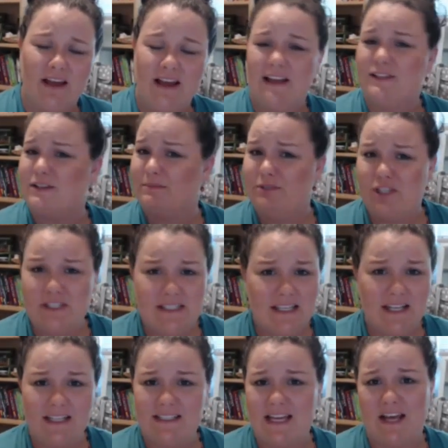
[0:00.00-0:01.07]
So I'm just
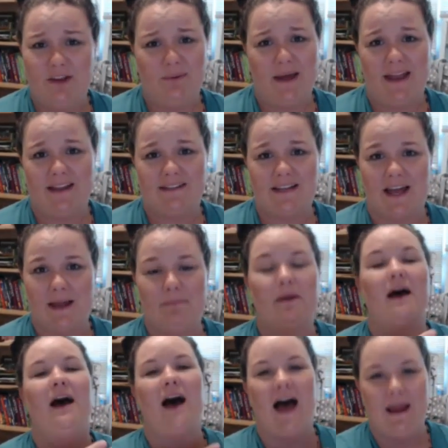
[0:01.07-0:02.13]
going to tell you ahead of time,
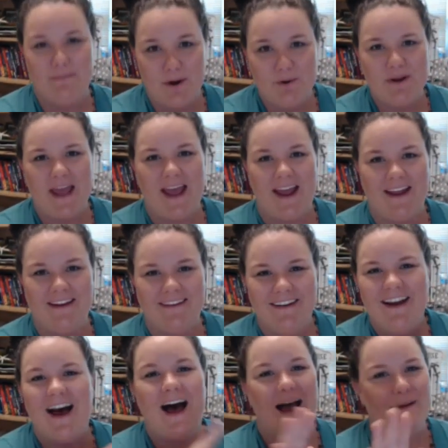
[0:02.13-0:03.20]
I'm okay.
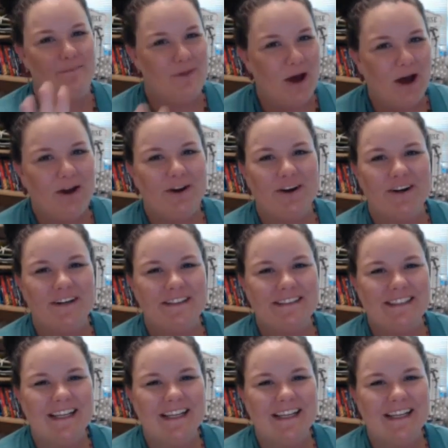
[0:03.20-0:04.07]
I'm not hurt.